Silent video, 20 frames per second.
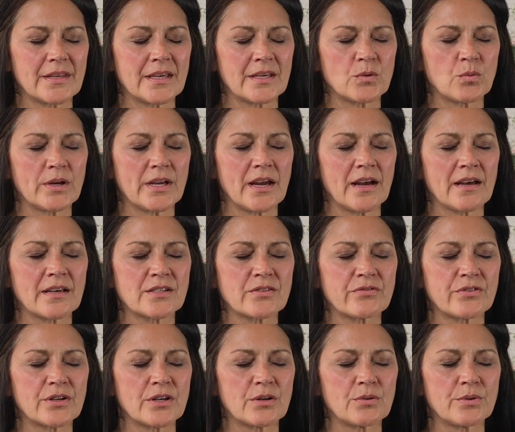And we
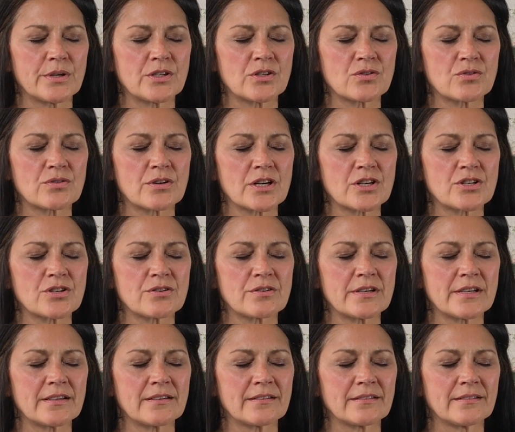ask for a
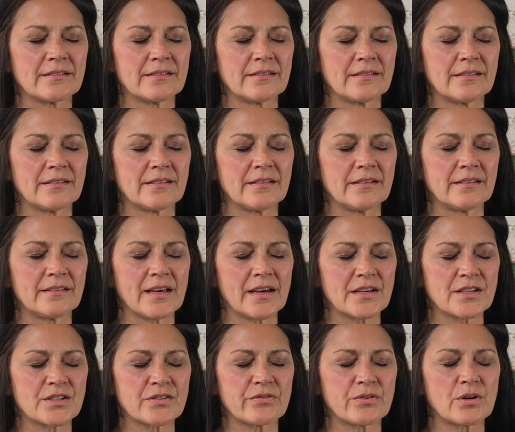restructuring
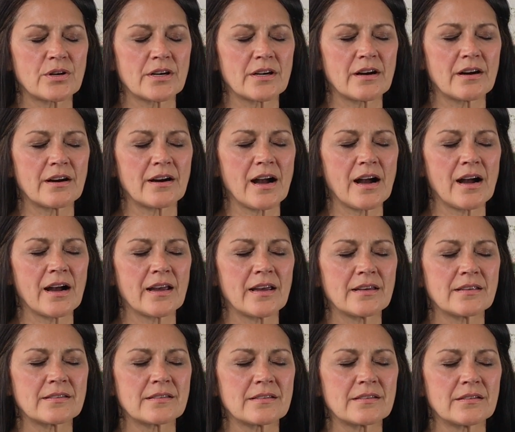that is for our
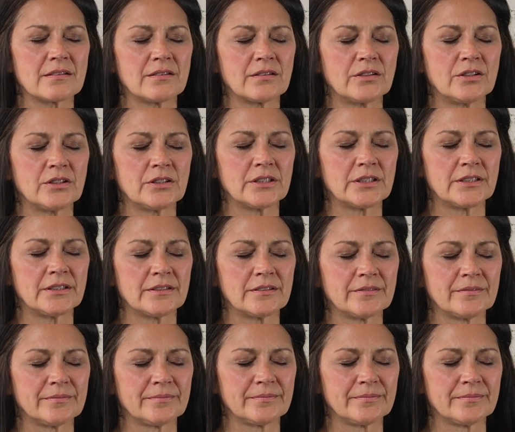highest good.